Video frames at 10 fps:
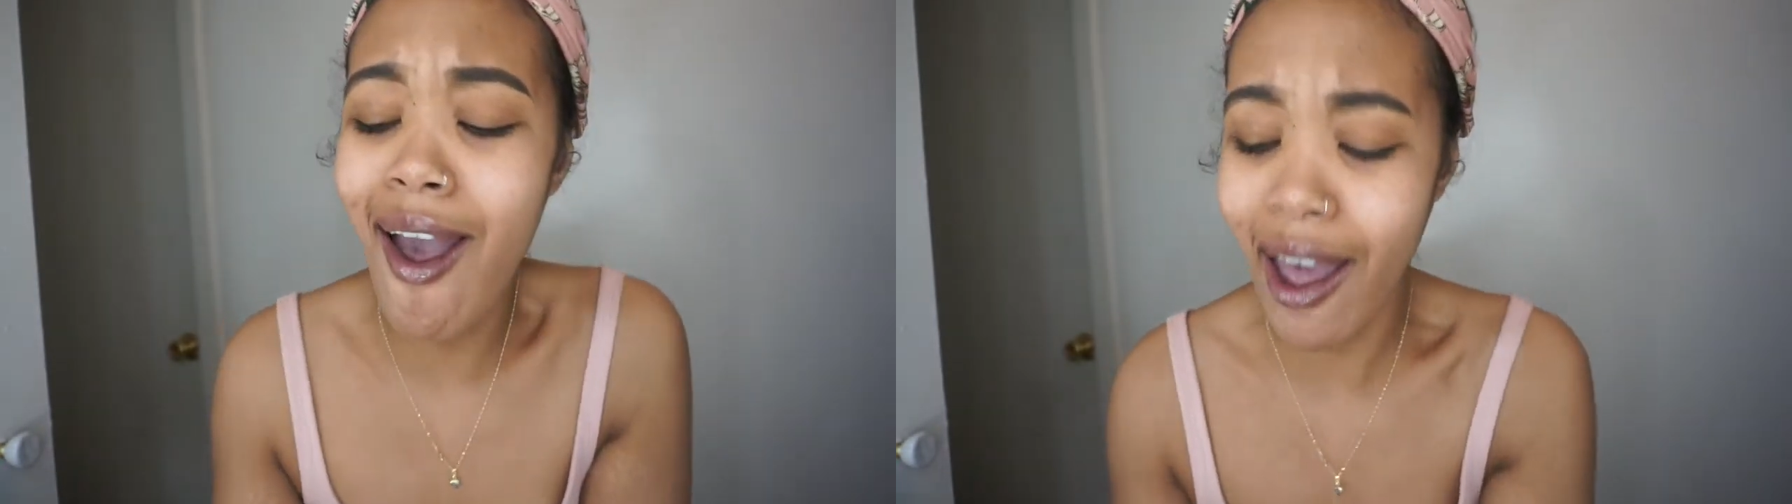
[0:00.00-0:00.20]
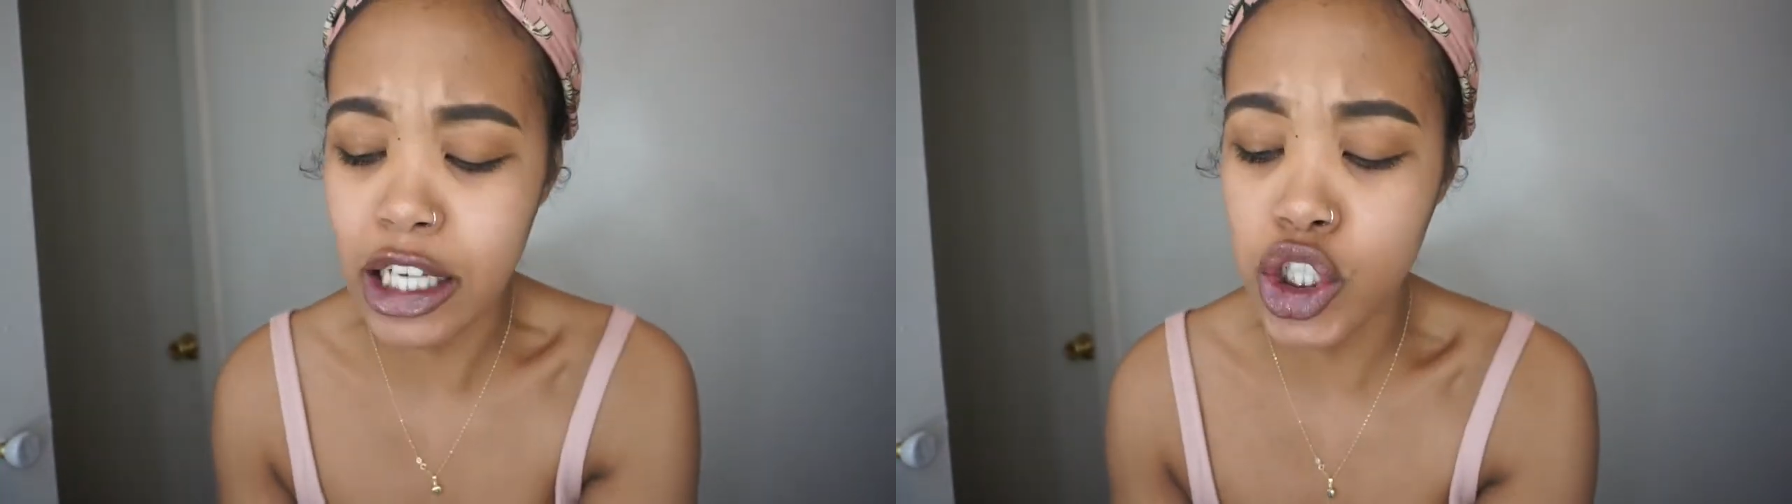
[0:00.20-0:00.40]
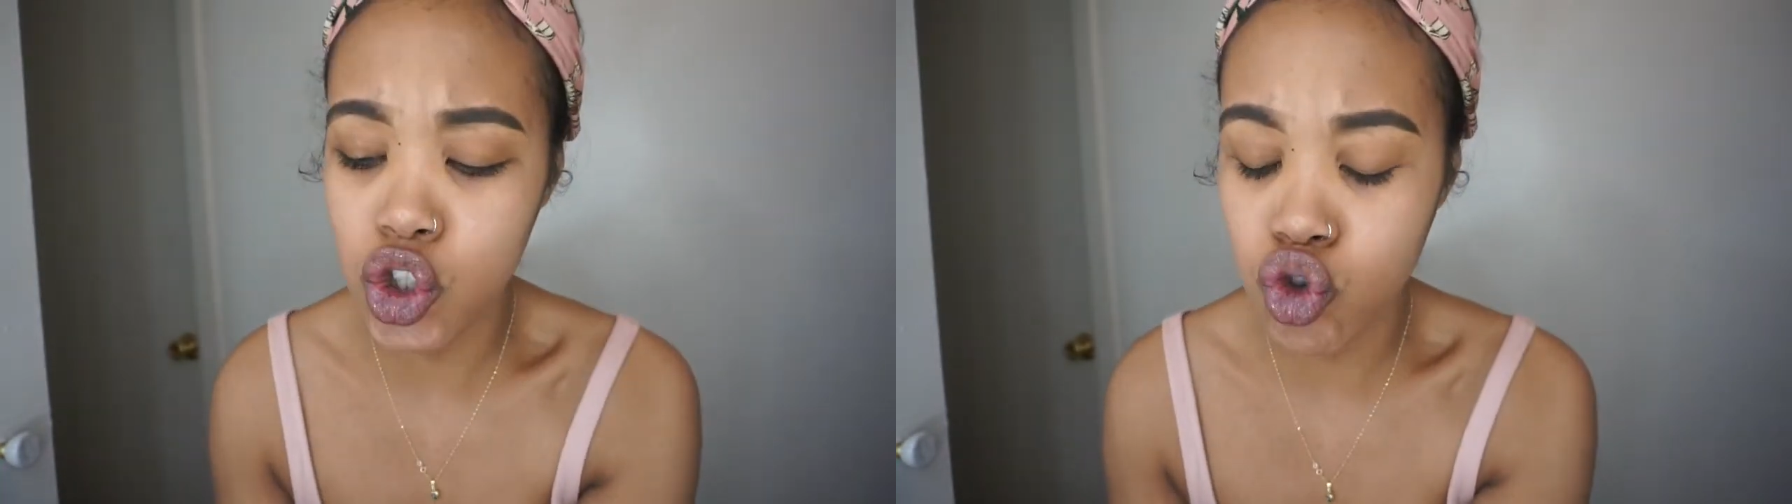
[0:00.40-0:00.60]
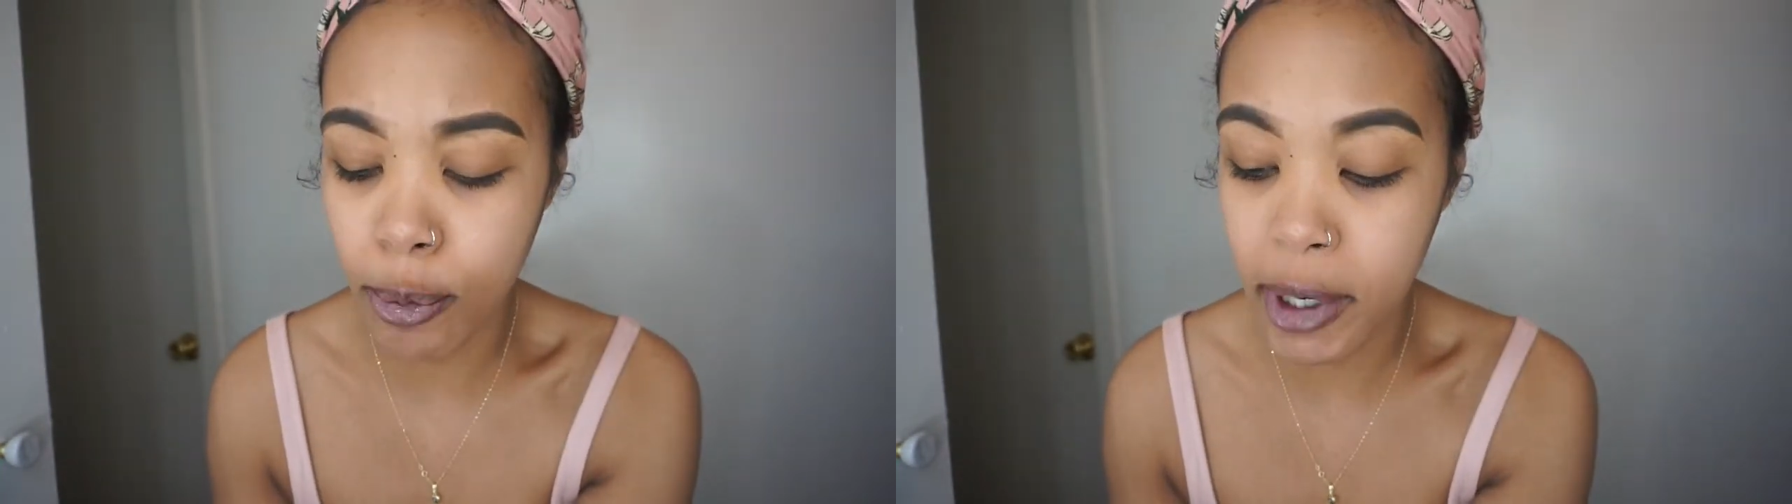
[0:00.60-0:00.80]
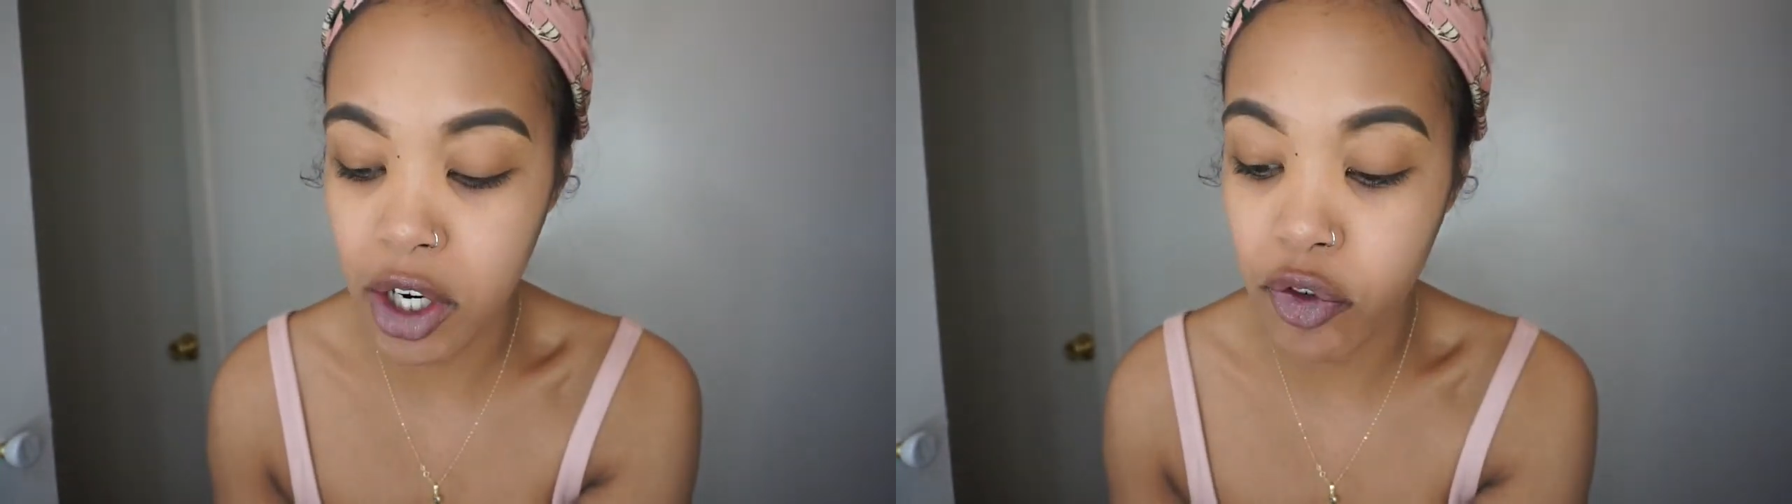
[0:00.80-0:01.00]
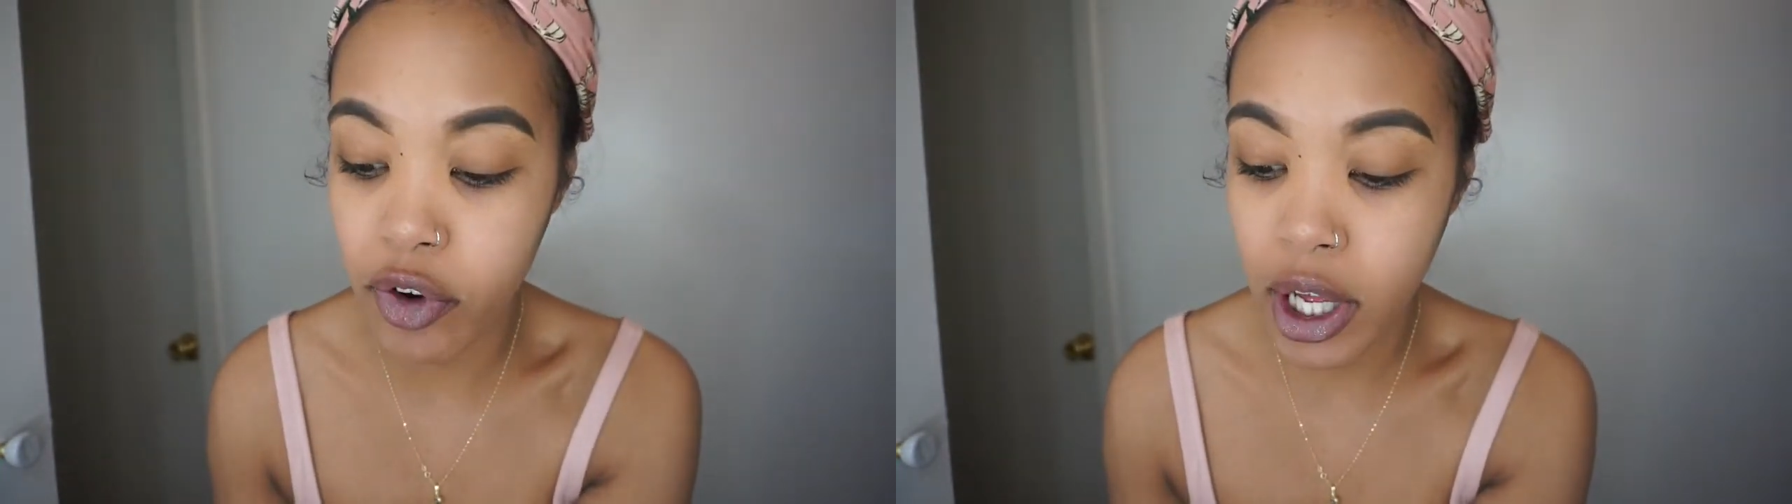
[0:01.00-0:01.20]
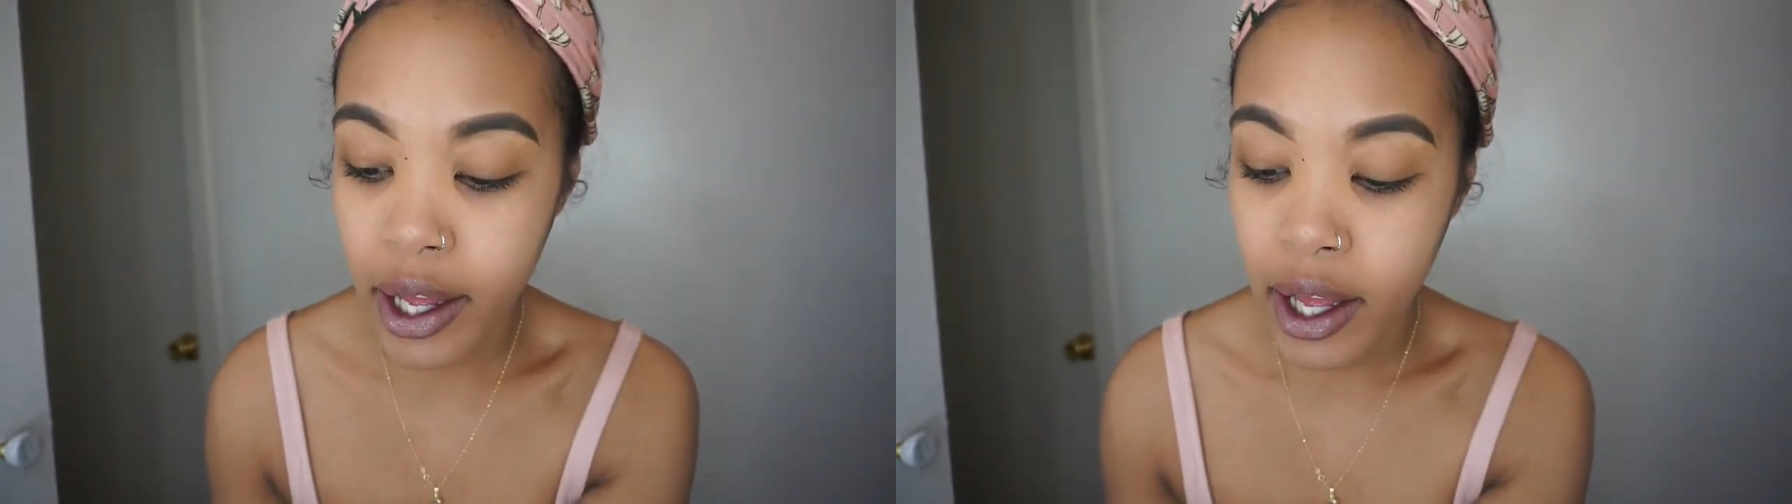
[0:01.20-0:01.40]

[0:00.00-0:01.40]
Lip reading: extra bit of